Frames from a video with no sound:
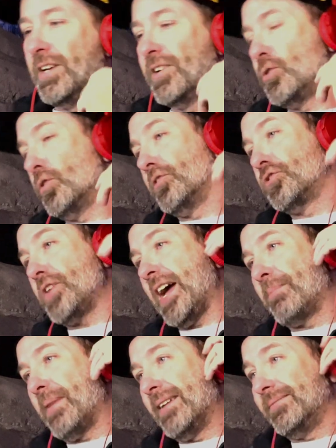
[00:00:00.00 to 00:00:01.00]
Cool little
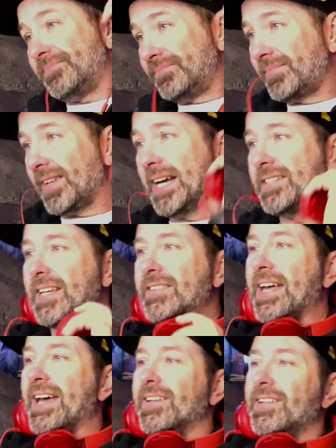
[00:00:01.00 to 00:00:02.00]
track, man. I dig
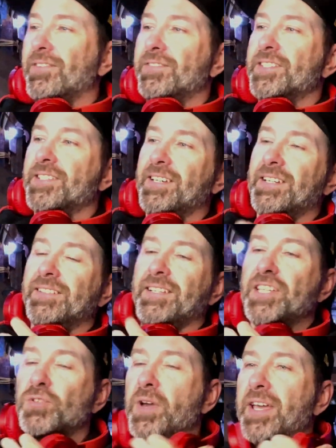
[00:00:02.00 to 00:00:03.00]
that. That was a
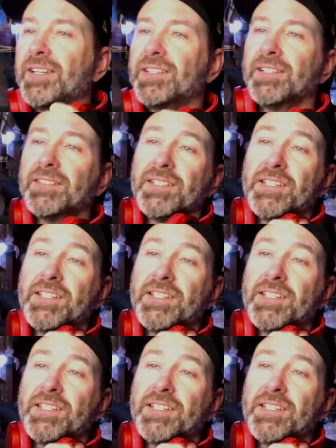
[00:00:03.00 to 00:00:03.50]
nice way to